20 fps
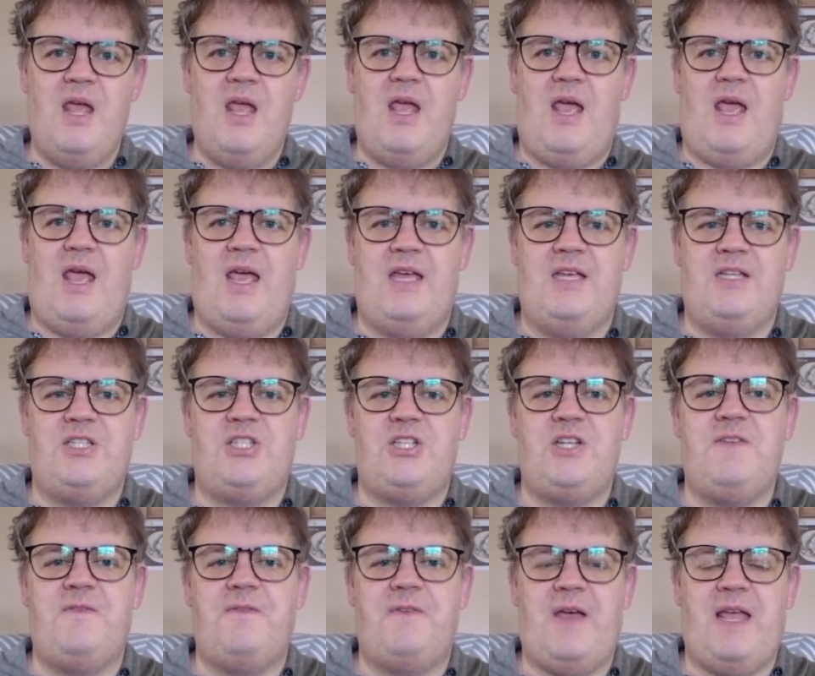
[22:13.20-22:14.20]
As
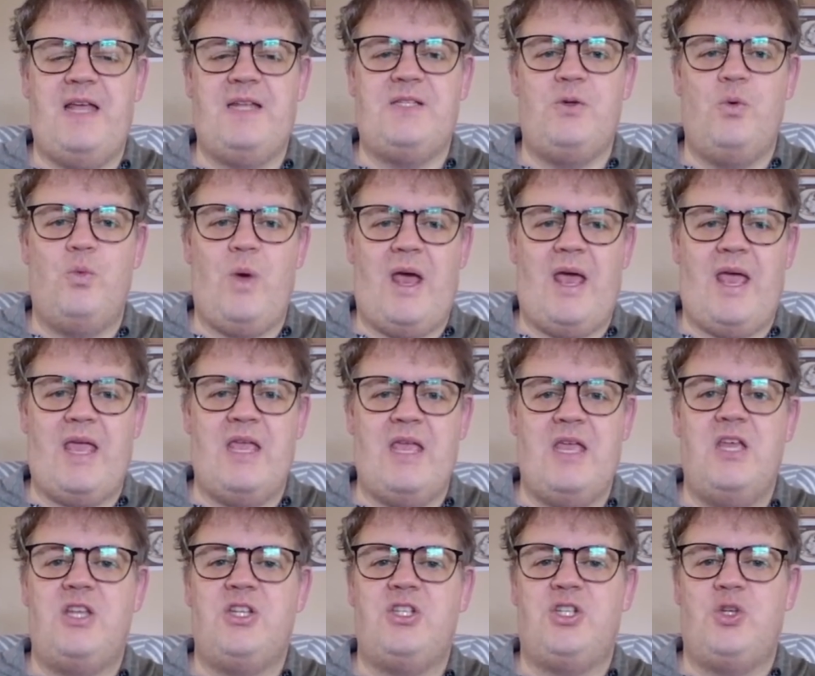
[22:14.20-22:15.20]
she fades away,
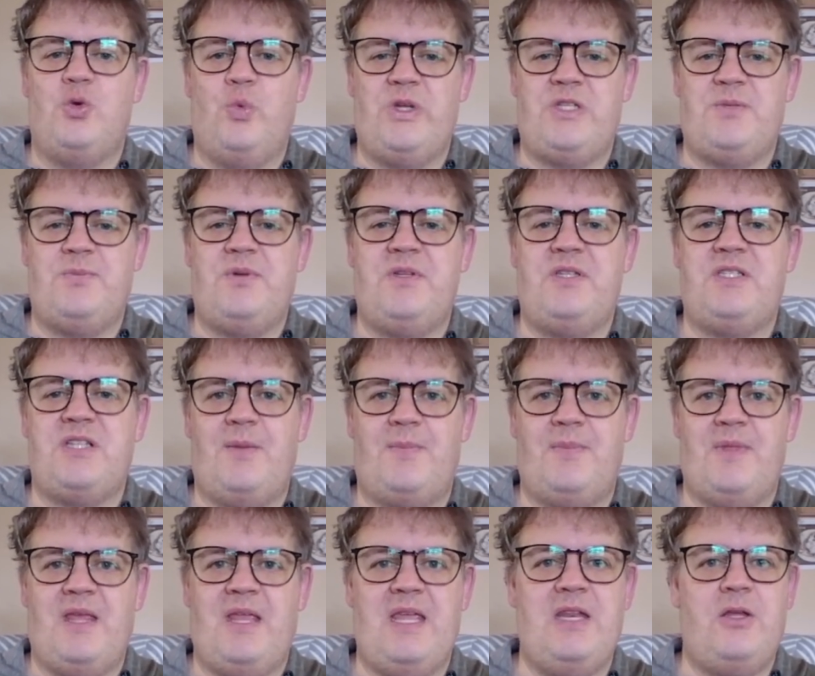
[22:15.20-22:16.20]
she whispers
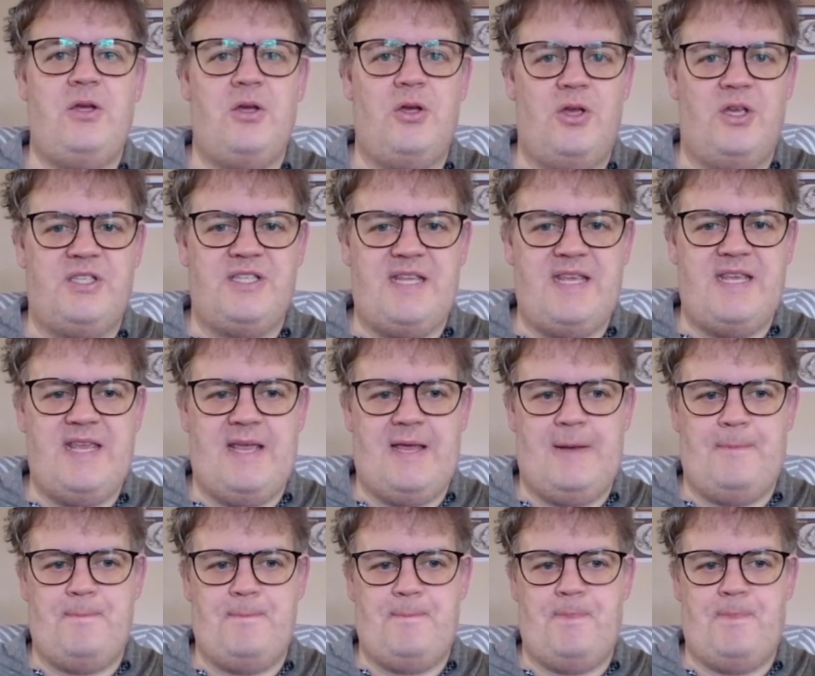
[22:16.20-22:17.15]
something in Kirk's ear.